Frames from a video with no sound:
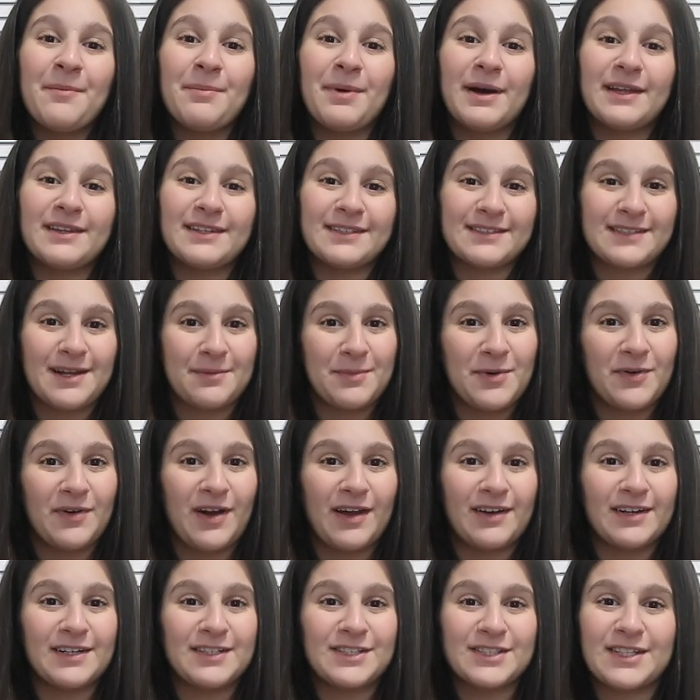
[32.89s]
But this time
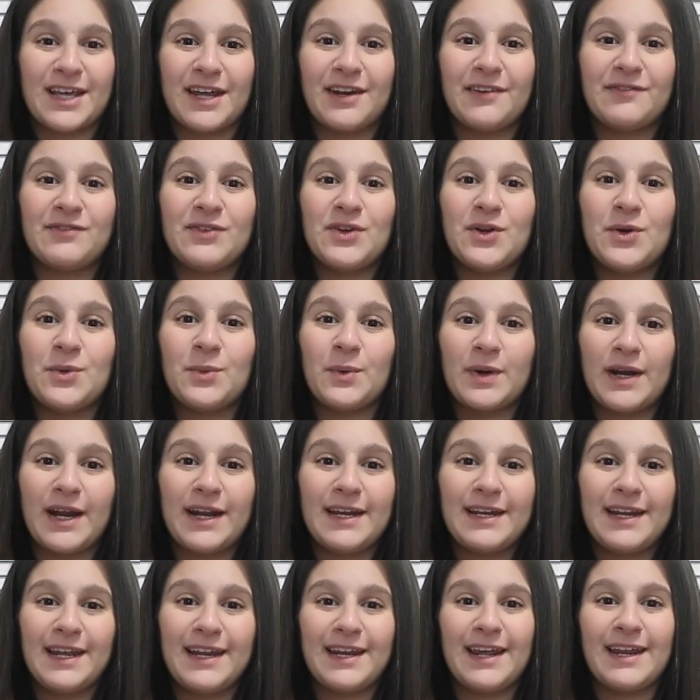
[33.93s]
around, I just kind of knew what
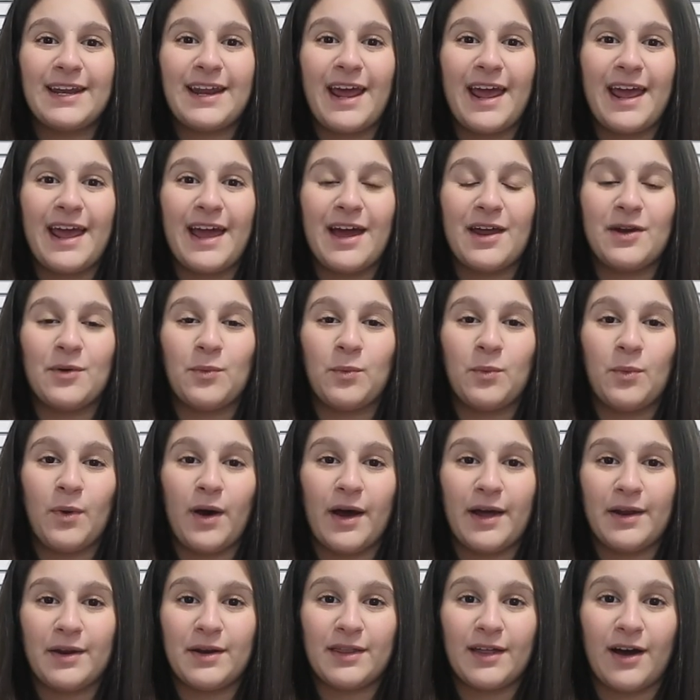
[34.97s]
I needed and
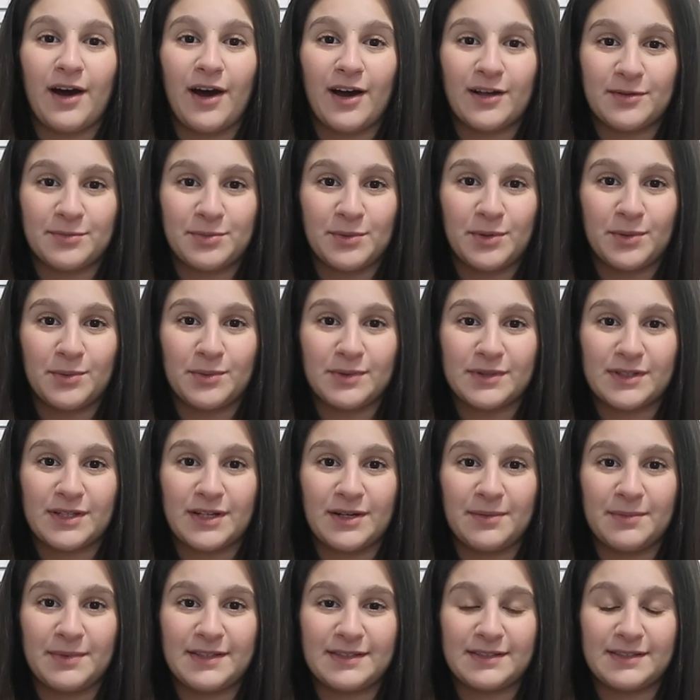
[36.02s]
what the hospital was
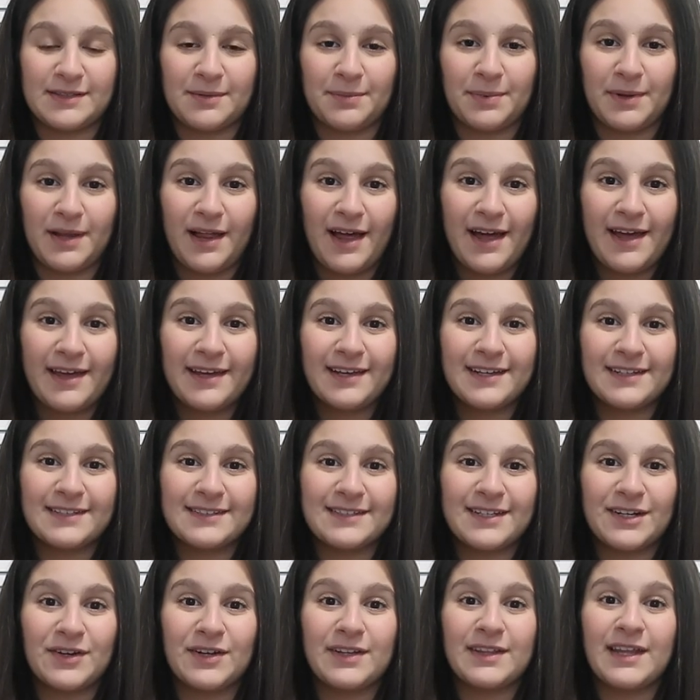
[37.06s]
going to be supplying,
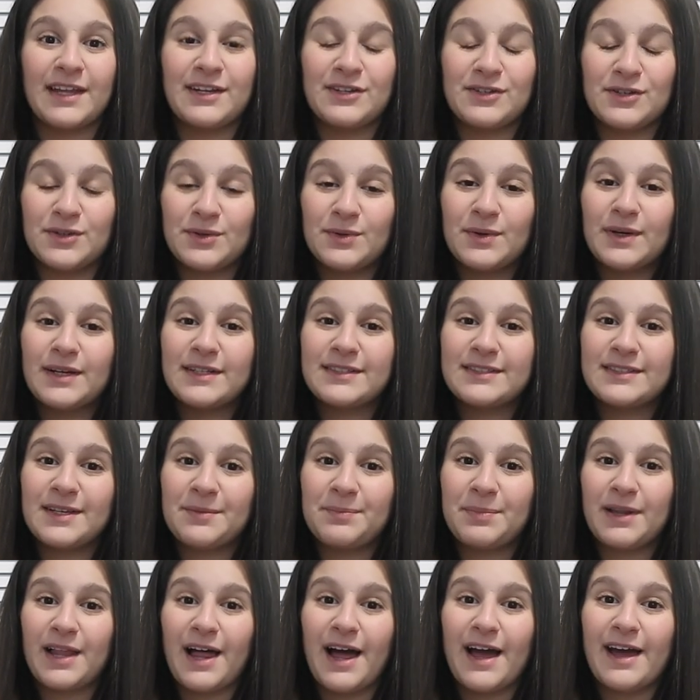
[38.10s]
considering they do
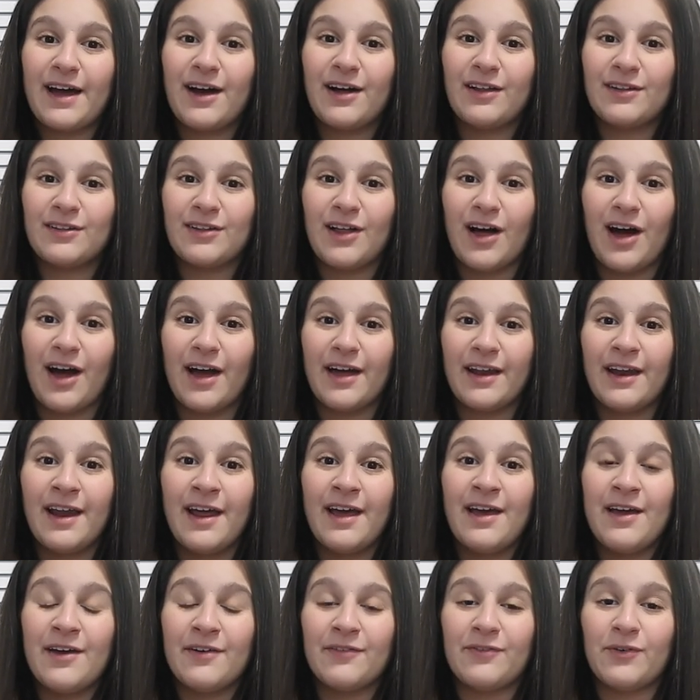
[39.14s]
supply a lot
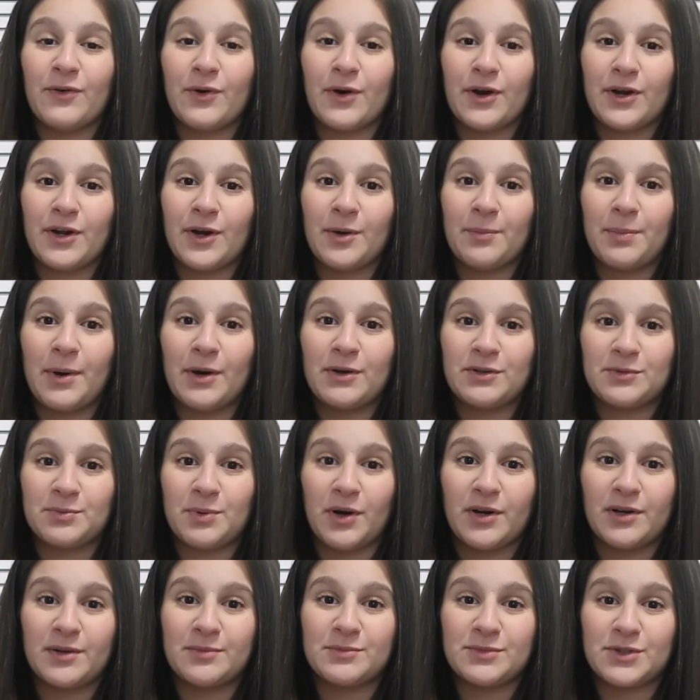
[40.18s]
for your
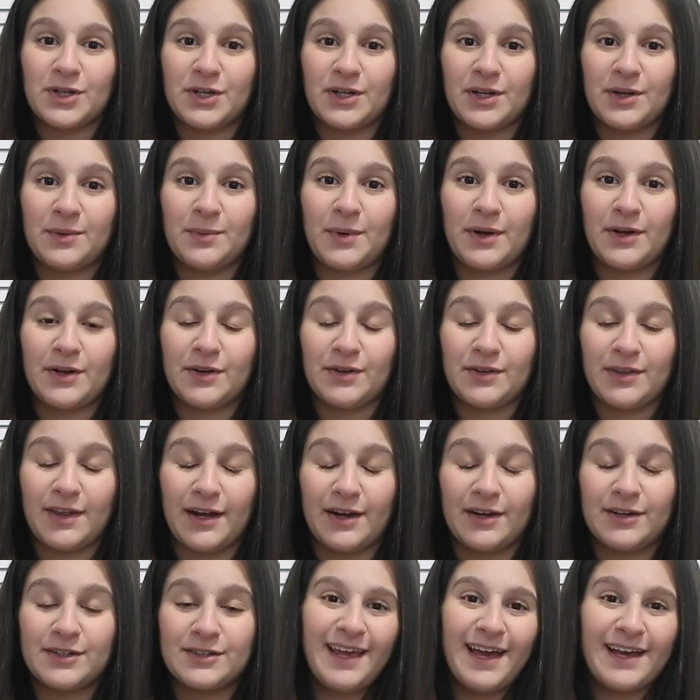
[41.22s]
postpartum journey while you're there.